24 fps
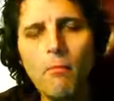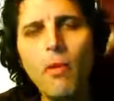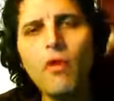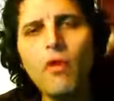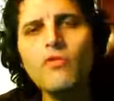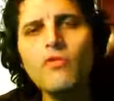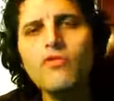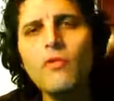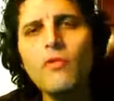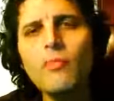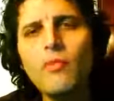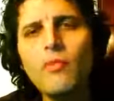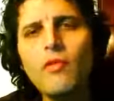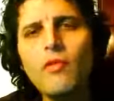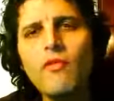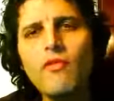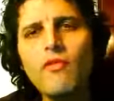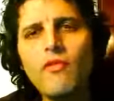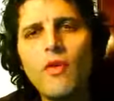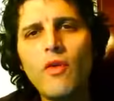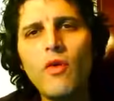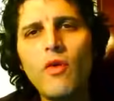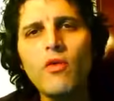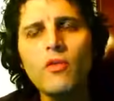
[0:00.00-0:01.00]

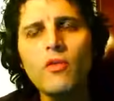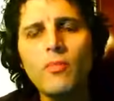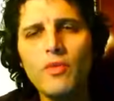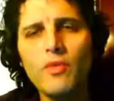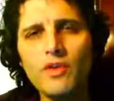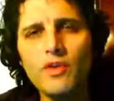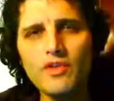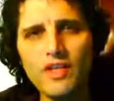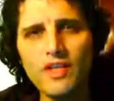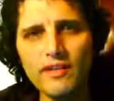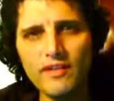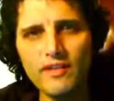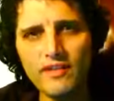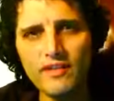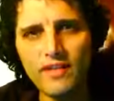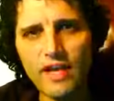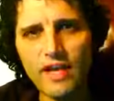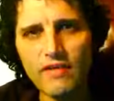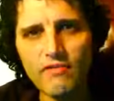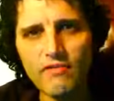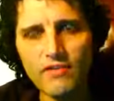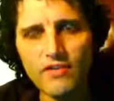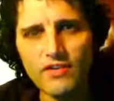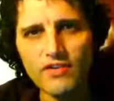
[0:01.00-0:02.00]
multiple fold because
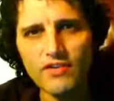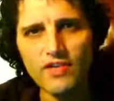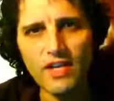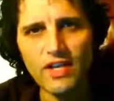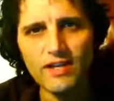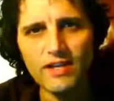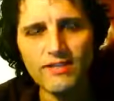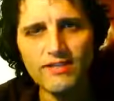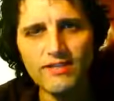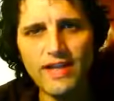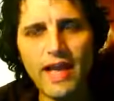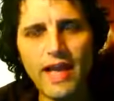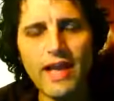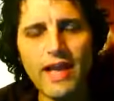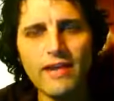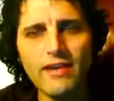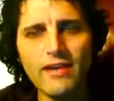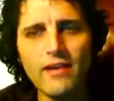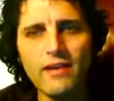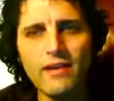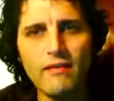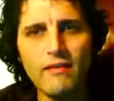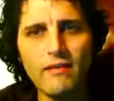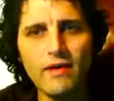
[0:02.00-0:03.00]
it's leveraged
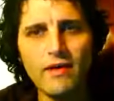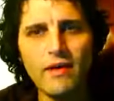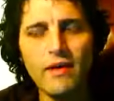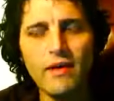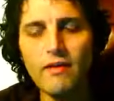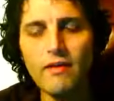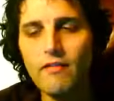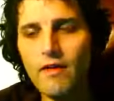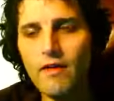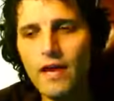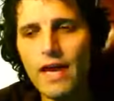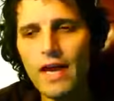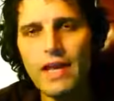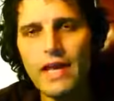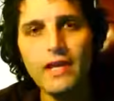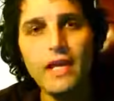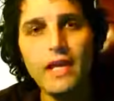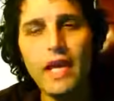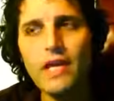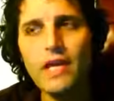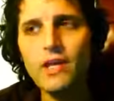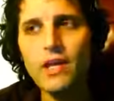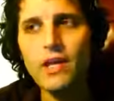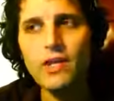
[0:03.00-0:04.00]
debt, right?
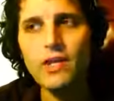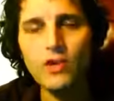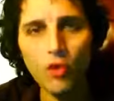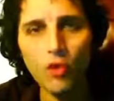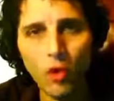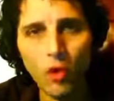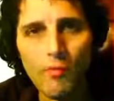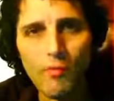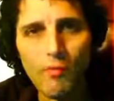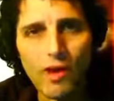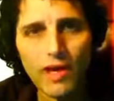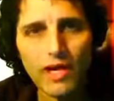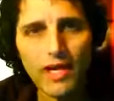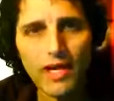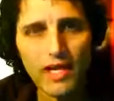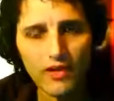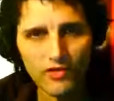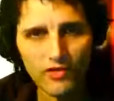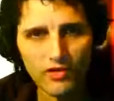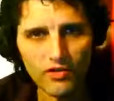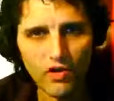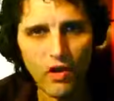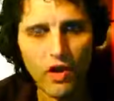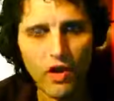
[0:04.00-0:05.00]
And your
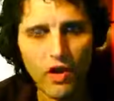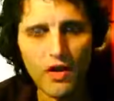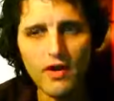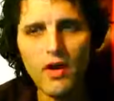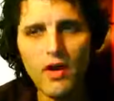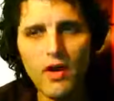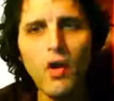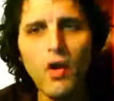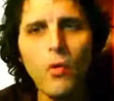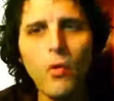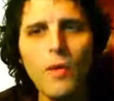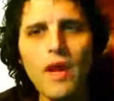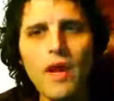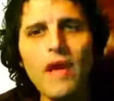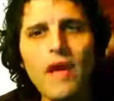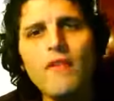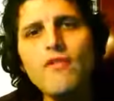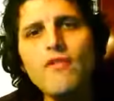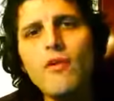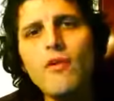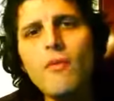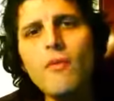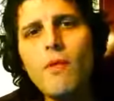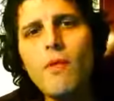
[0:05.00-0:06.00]
money is gone.
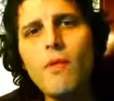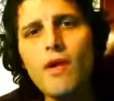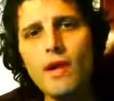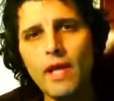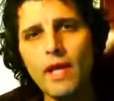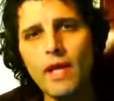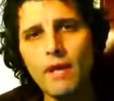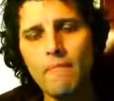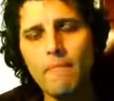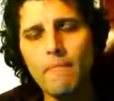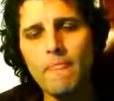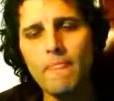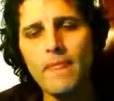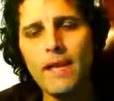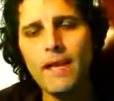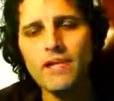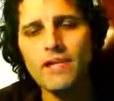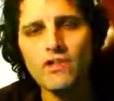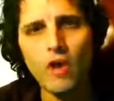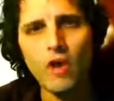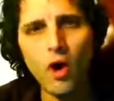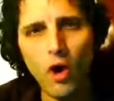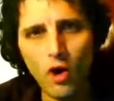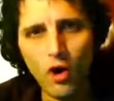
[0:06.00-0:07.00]
Whatever money
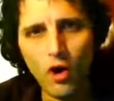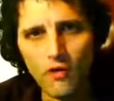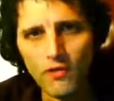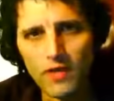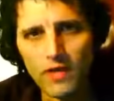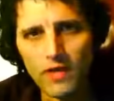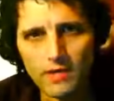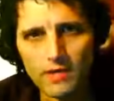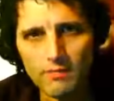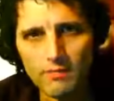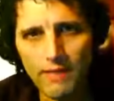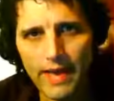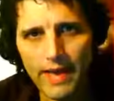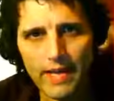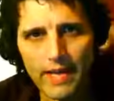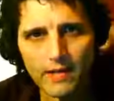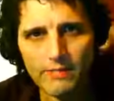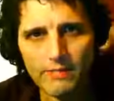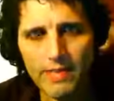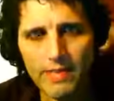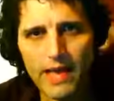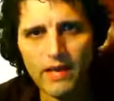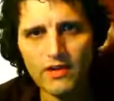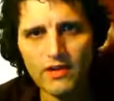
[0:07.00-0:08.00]
is on these
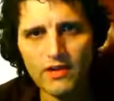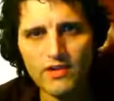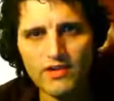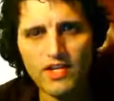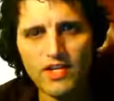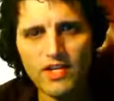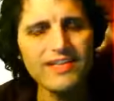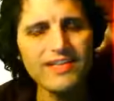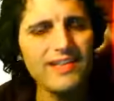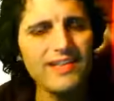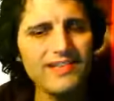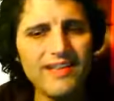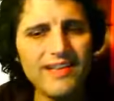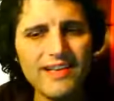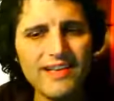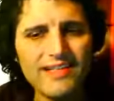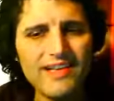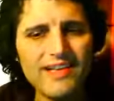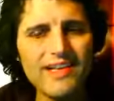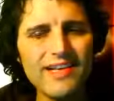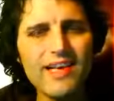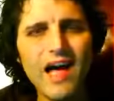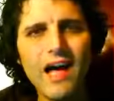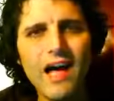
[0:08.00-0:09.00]
banks' balance sheets
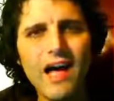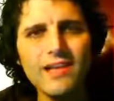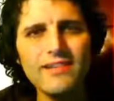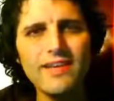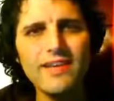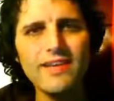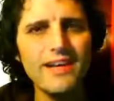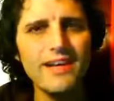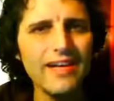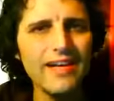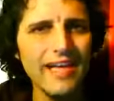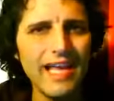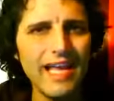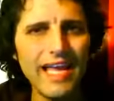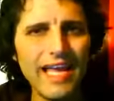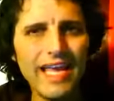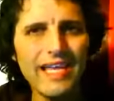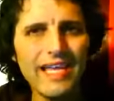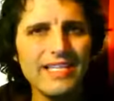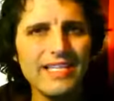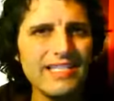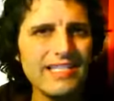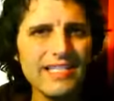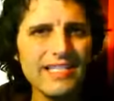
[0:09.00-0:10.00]
does not
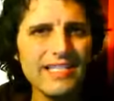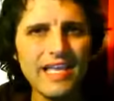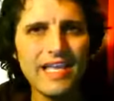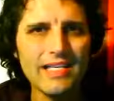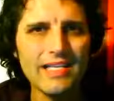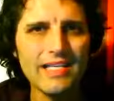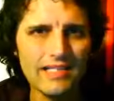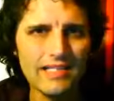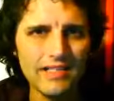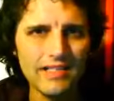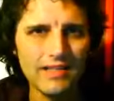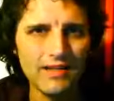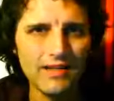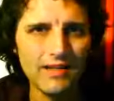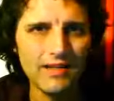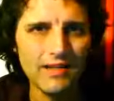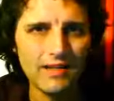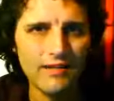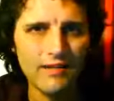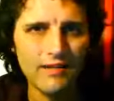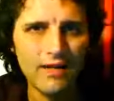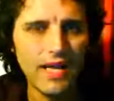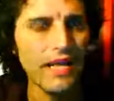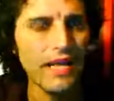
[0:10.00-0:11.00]
exist.
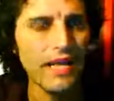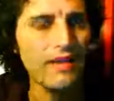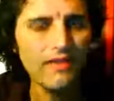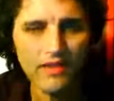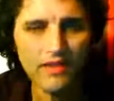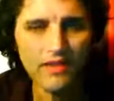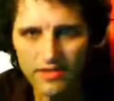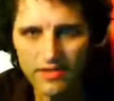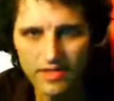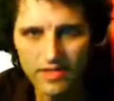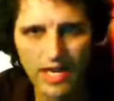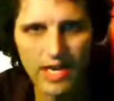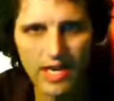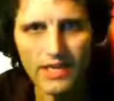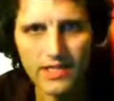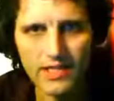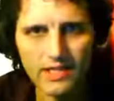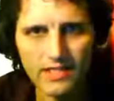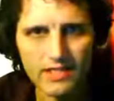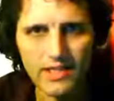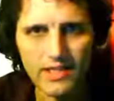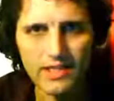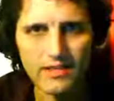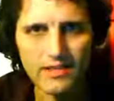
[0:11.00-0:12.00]
It does
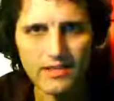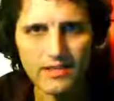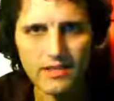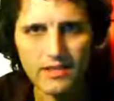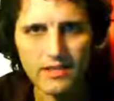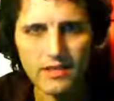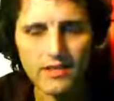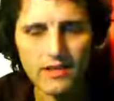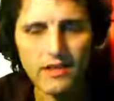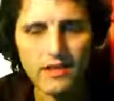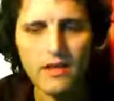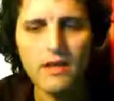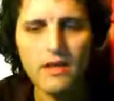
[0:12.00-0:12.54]
not exist.